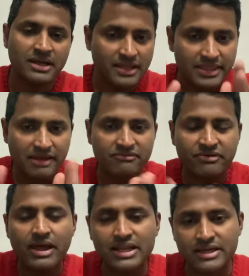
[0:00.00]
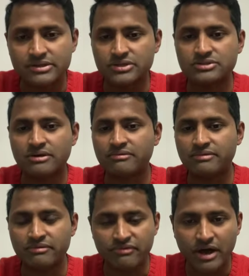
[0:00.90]
That failure does not
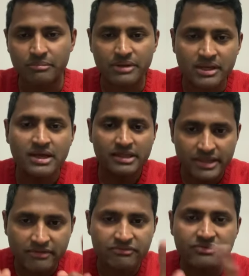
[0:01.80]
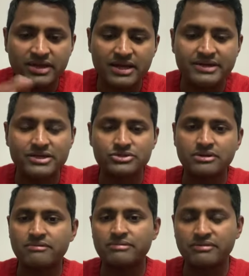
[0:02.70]
define me. That fear does not
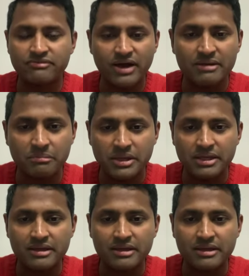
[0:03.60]
define me.